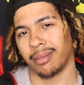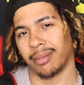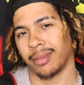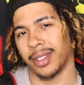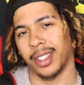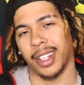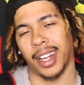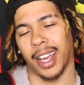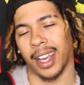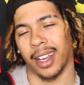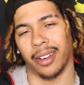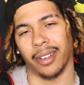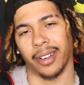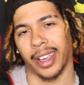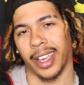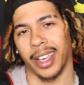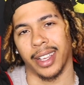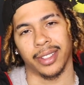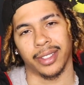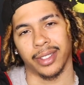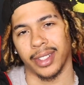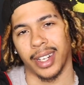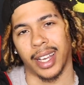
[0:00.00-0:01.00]
you're not gonna
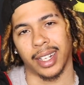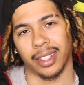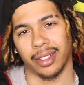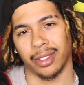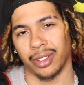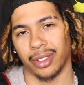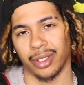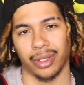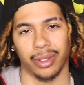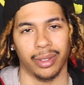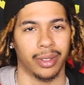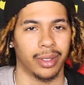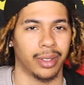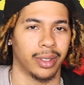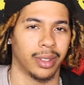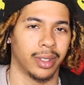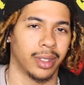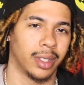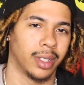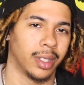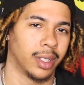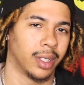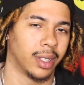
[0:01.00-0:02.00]
cancel Dr. Seuss.
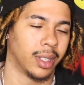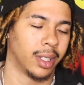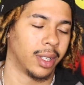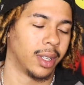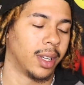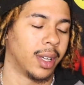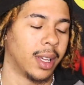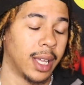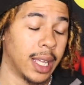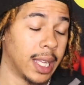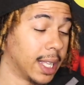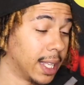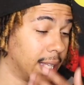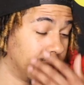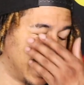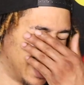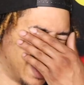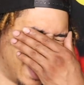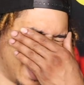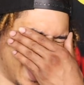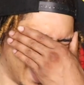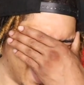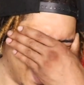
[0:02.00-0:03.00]

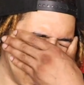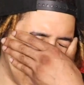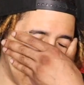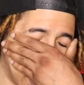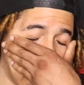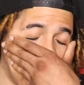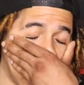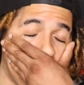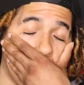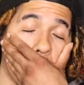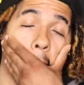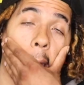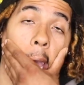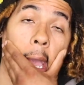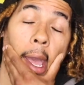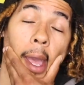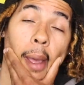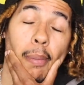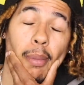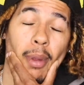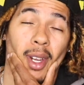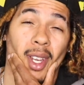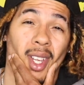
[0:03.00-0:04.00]
This is not
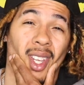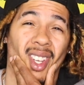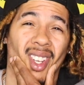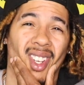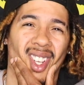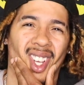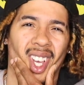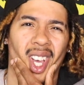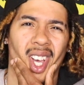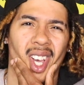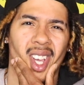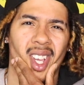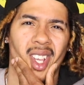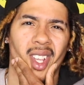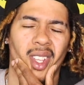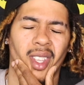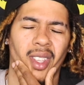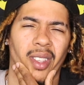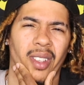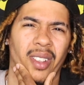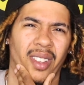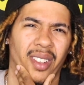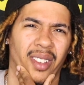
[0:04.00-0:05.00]
happening,
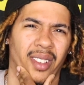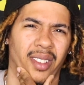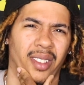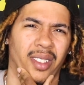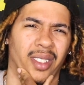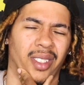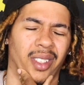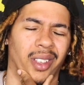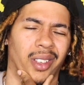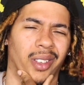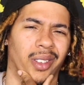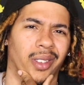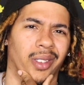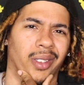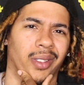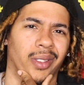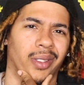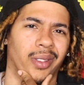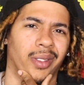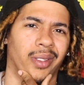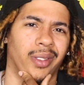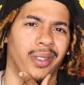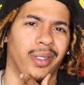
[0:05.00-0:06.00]
guys. So
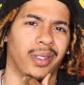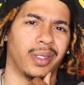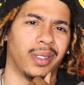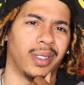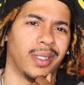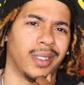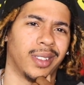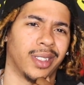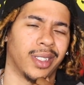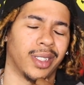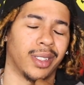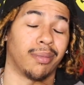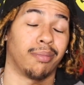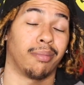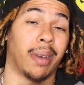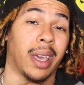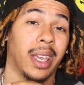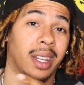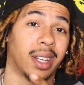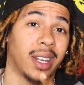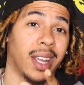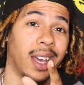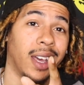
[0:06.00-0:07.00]
just
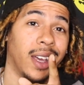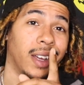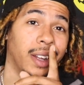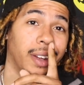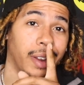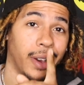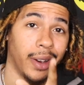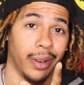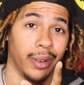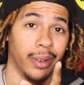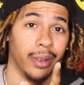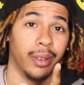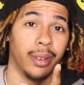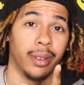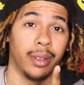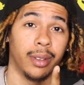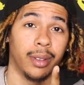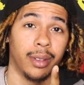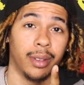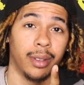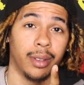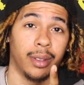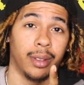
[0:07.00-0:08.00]
make that a no.
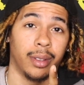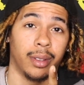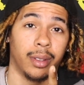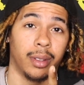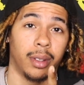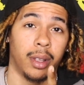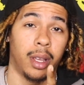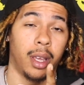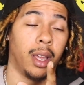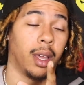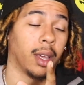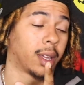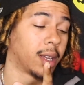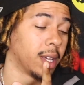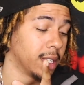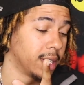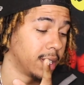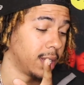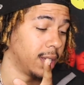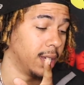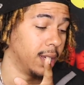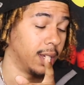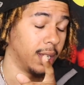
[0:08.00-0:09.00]

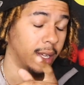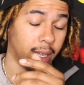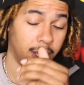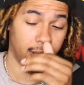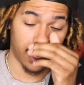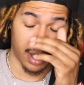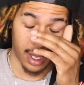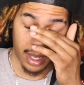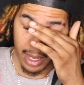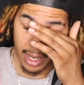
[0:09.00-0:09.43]
Cause